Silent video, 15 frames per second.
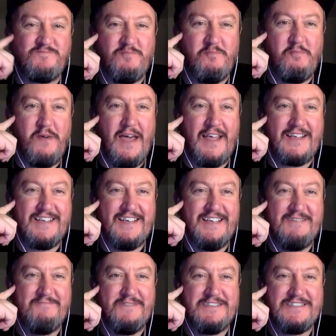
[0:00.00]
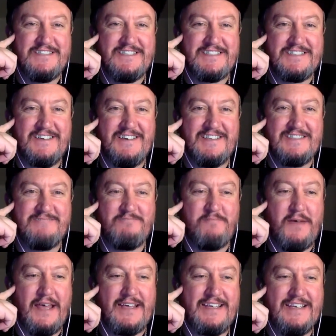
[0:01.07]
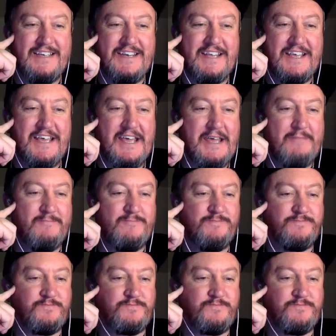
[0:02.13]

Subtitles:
Back in business, guys, back in the game.